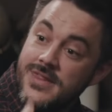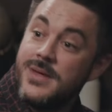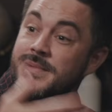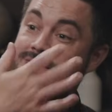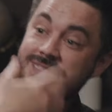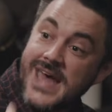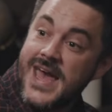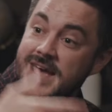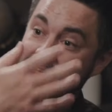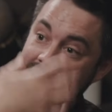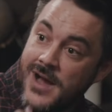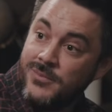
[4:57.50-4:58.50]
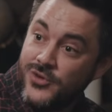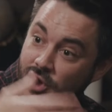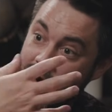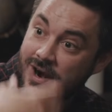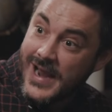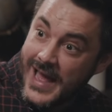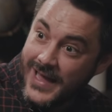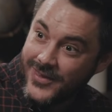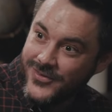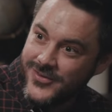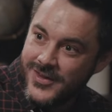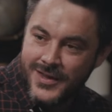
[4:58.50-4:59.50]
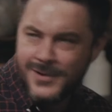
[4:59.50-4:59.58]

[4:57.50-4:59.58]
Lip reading: the Messiah to come to our land.